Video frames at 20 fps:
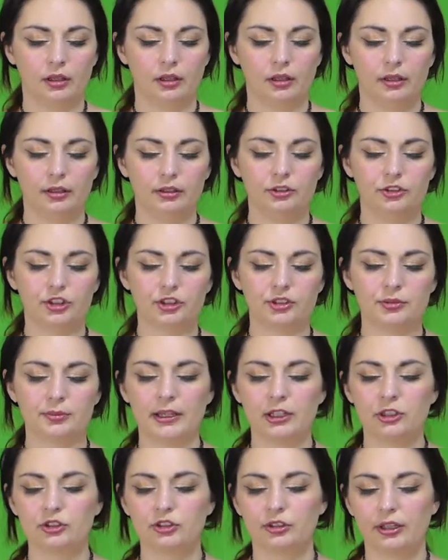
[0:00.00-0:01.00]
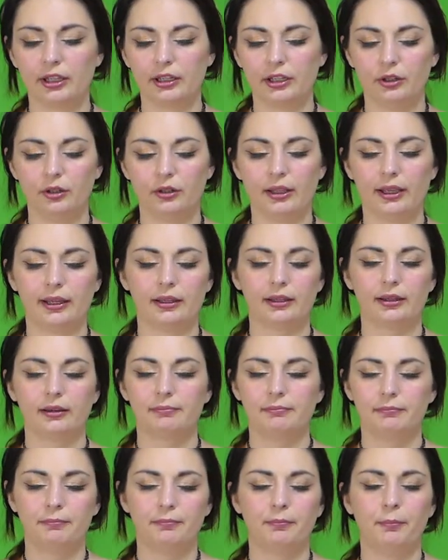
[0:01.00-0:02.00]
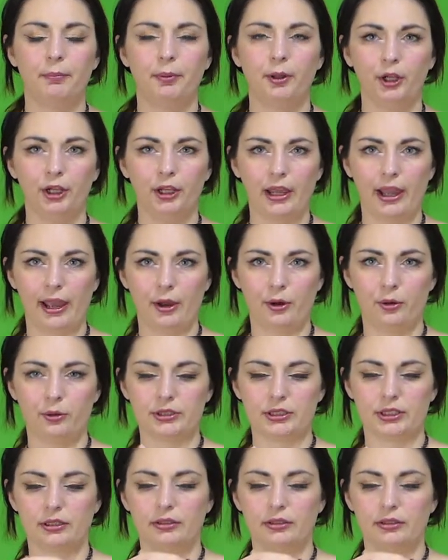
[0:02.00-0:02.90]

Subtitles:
And just make sure that you pull it out.